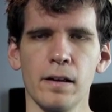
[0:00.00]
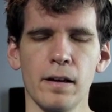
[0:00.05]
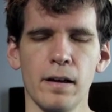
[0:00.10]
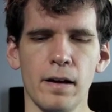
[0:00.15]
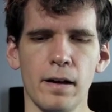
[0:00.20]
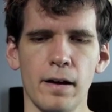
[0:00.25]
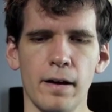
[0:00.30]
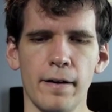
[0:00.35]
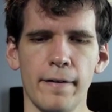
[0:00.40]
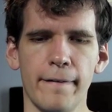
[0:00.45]

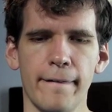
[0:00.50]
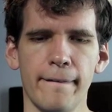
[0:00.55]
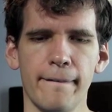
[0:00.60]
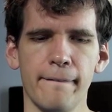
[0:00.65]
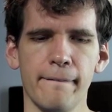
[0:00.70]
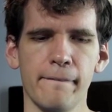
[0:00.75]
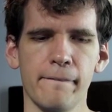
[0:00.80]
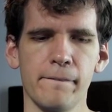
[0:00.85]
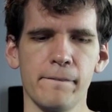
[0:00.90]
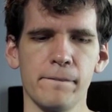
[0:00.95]

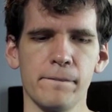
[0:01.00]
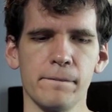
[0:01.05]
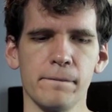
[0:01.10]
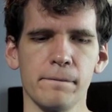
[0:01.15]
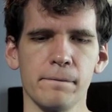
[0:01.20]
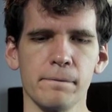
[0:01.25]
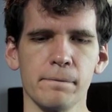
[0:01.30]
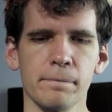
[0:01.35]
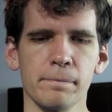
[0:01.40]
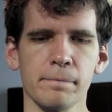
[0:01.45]
uh,
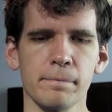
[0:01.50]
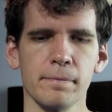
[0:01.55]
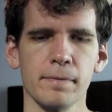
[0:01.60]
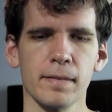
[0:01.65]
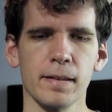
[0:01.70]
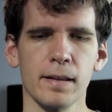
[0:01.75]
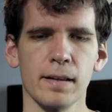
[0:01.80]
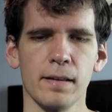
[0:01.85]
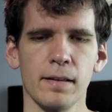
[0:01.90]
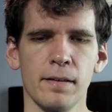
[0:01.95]

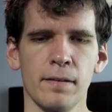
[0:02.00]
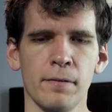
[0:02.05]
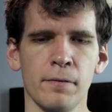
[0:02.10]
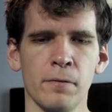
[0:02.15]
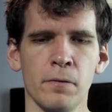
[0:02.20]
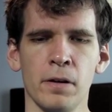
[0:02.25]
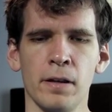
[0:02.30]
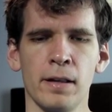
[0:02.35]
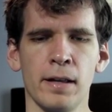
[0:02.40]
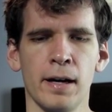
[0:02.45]

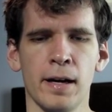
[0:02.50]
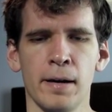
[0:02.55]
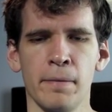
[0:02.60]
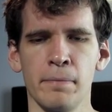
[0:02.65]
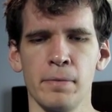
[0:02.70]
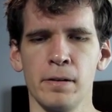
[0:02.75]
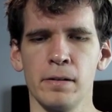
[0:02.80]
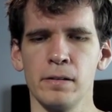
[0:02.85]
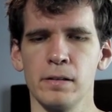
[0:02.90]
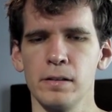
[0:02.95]
what
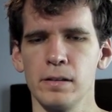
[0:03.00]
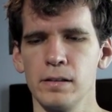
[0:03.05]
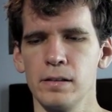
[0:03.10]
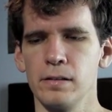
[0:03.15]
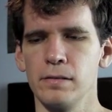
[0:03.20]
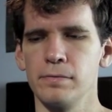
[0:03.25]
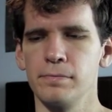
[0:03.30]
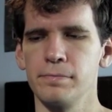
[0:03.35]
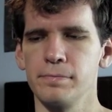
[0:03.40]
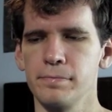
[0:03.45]
happens
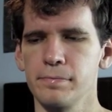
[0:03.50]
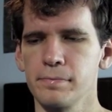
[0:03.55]
and